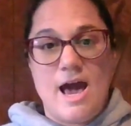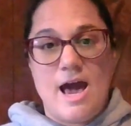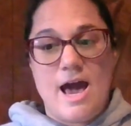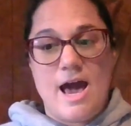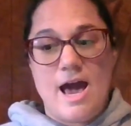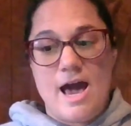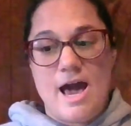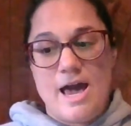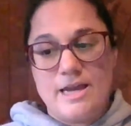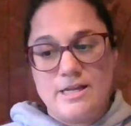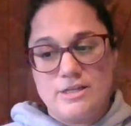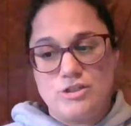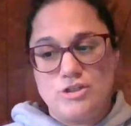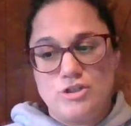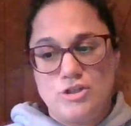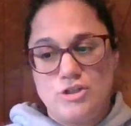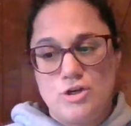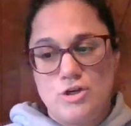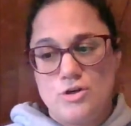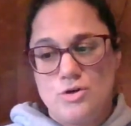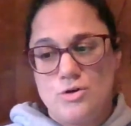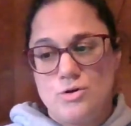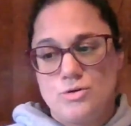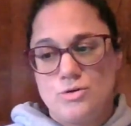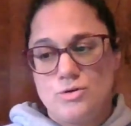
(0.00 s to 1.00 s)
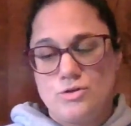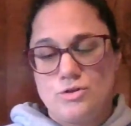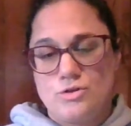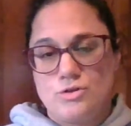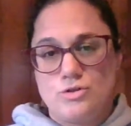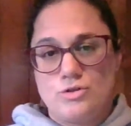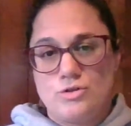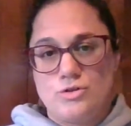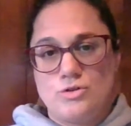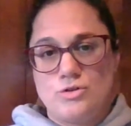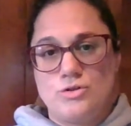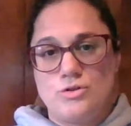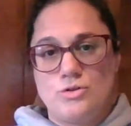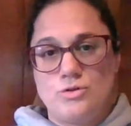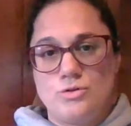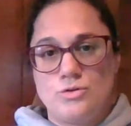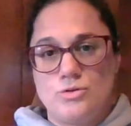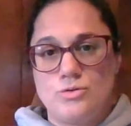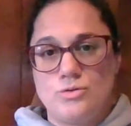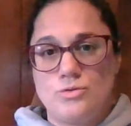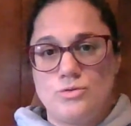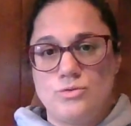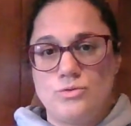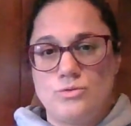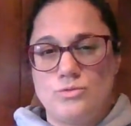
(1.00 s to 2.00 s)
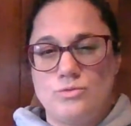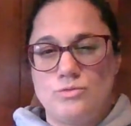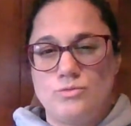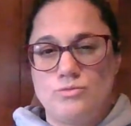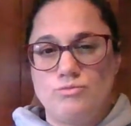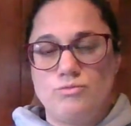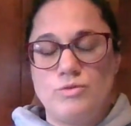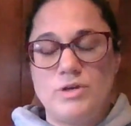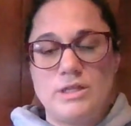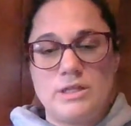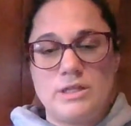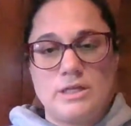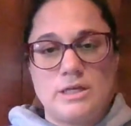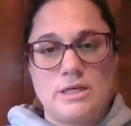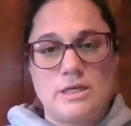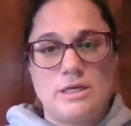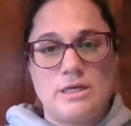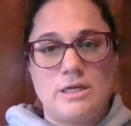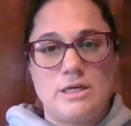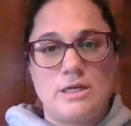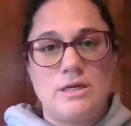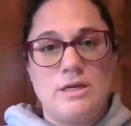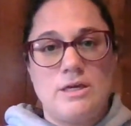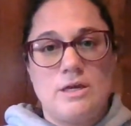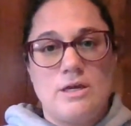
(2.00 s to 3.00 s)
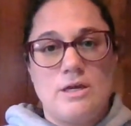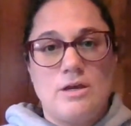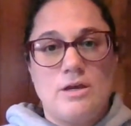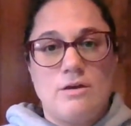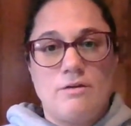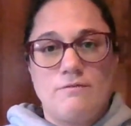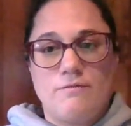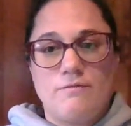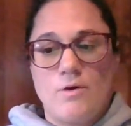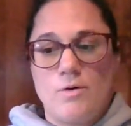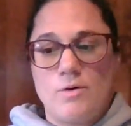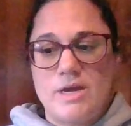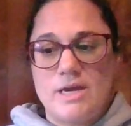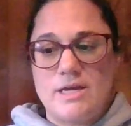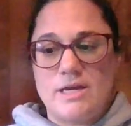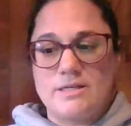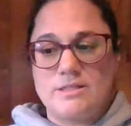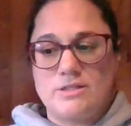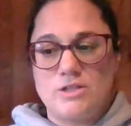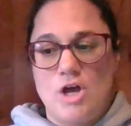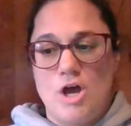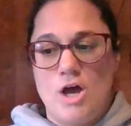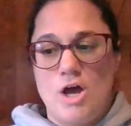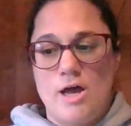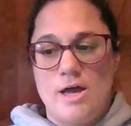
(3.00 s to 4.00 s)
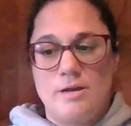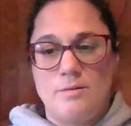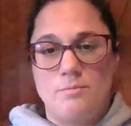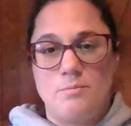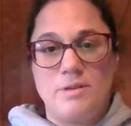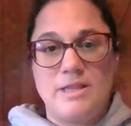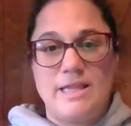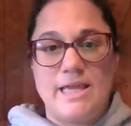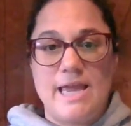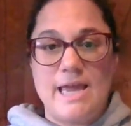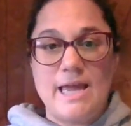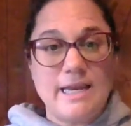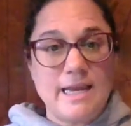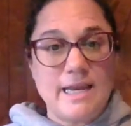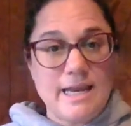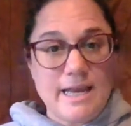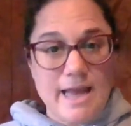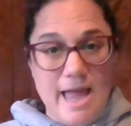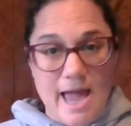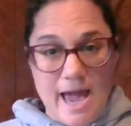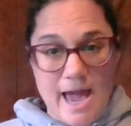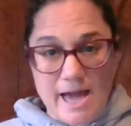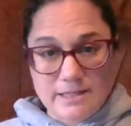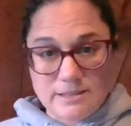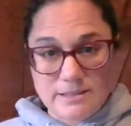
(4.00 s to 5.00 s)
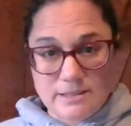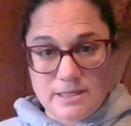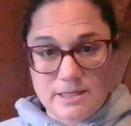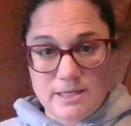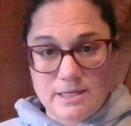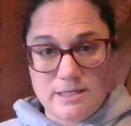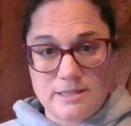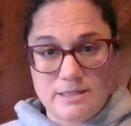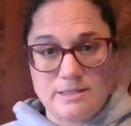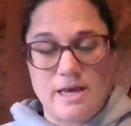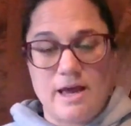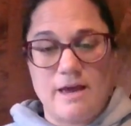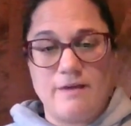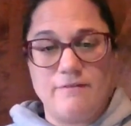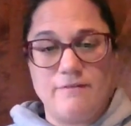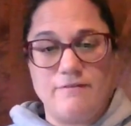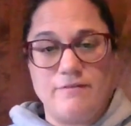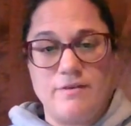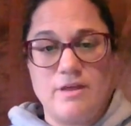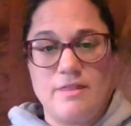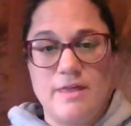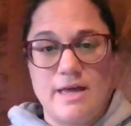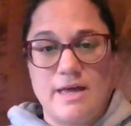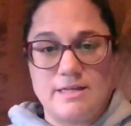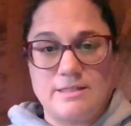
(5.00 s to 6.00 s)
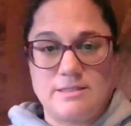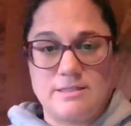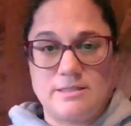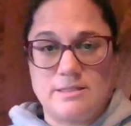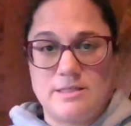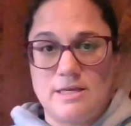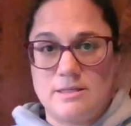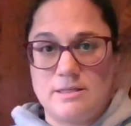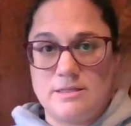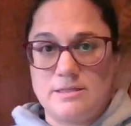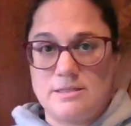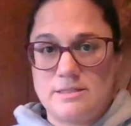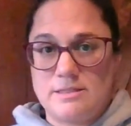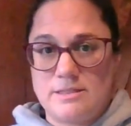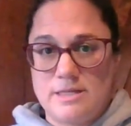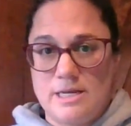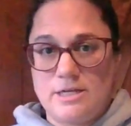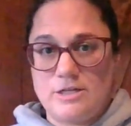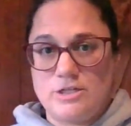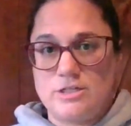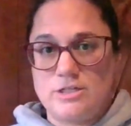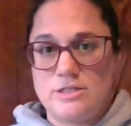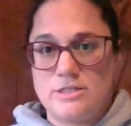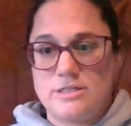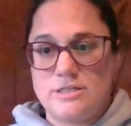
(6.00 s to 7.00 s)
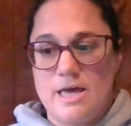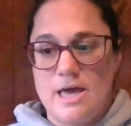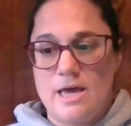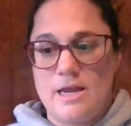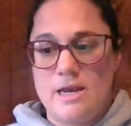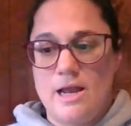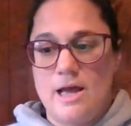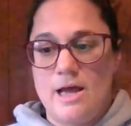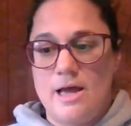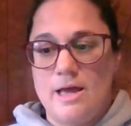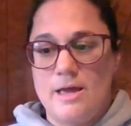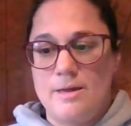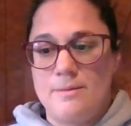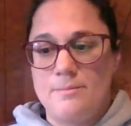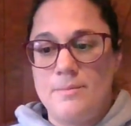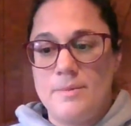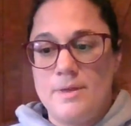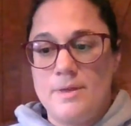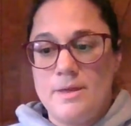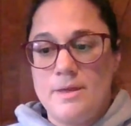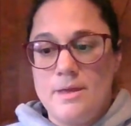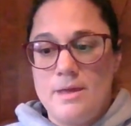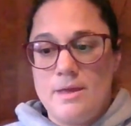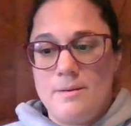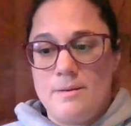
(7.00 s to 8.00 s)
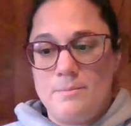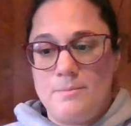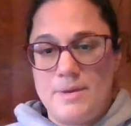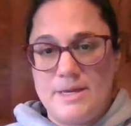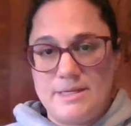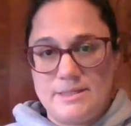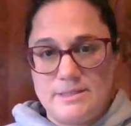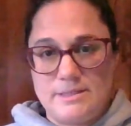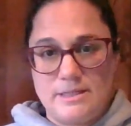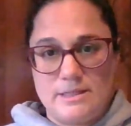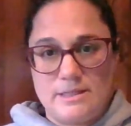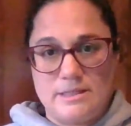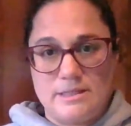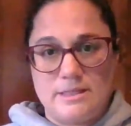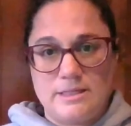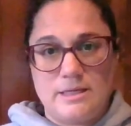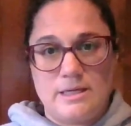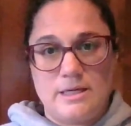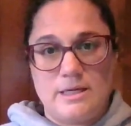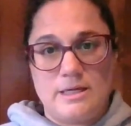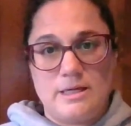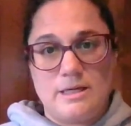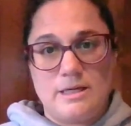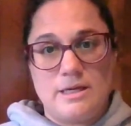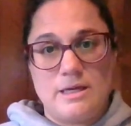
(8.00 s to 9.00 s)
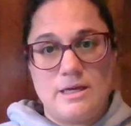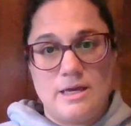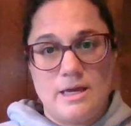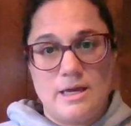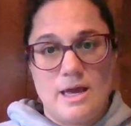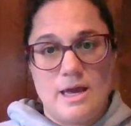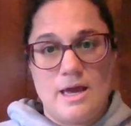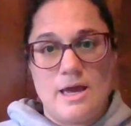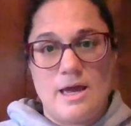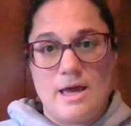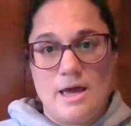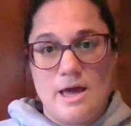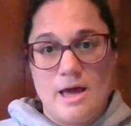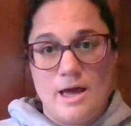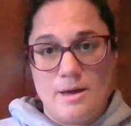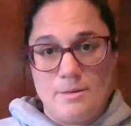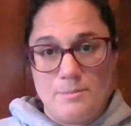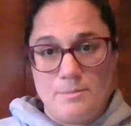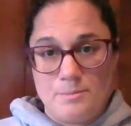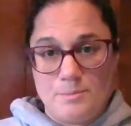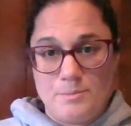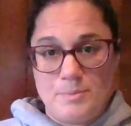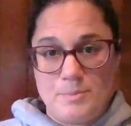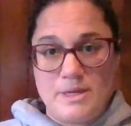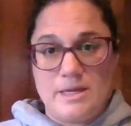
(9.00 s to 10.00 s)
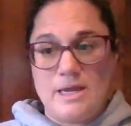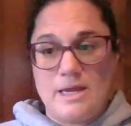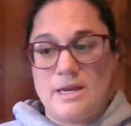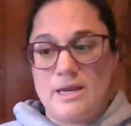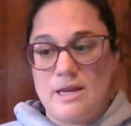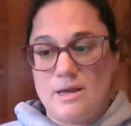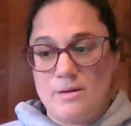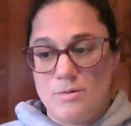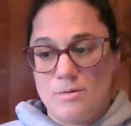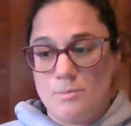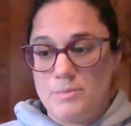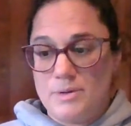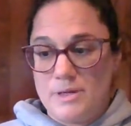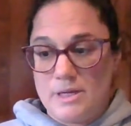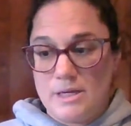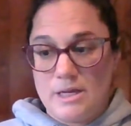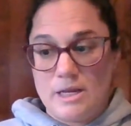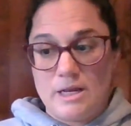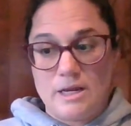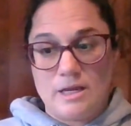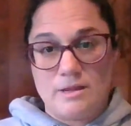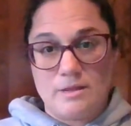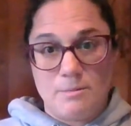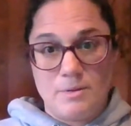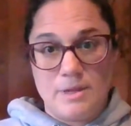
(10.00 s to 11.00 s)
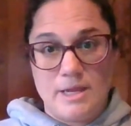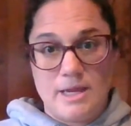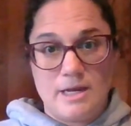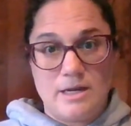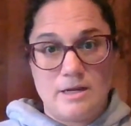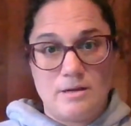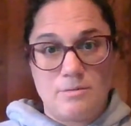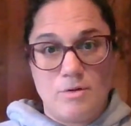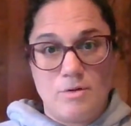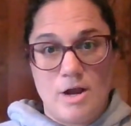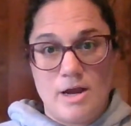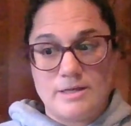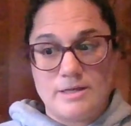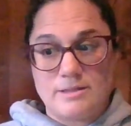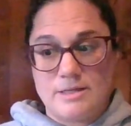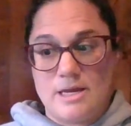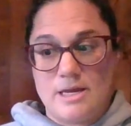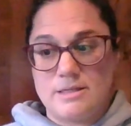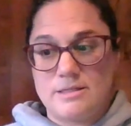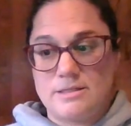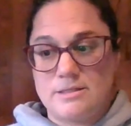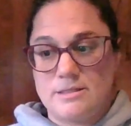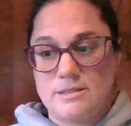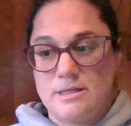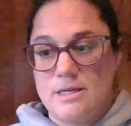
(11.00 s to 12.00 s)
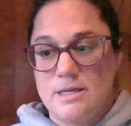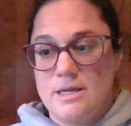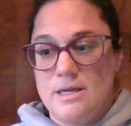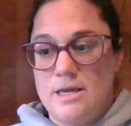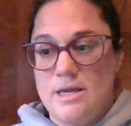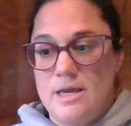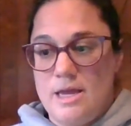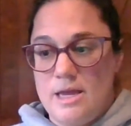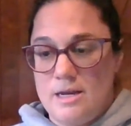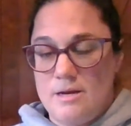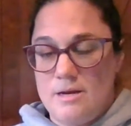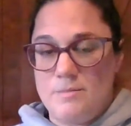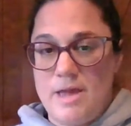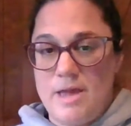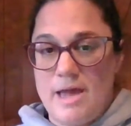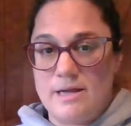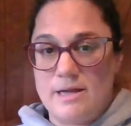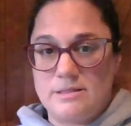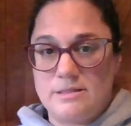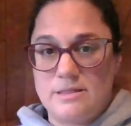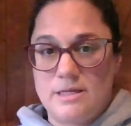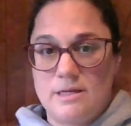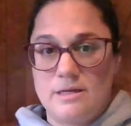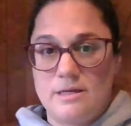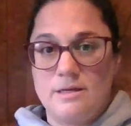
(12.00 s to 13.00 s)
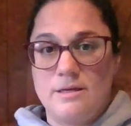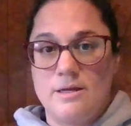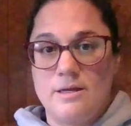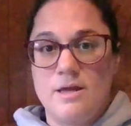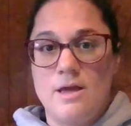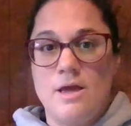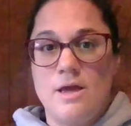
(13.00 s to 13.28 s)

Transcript: I chose to really focus on plan and act because I feel that's the stages that I'm basically beginning the planning process, and I'm acting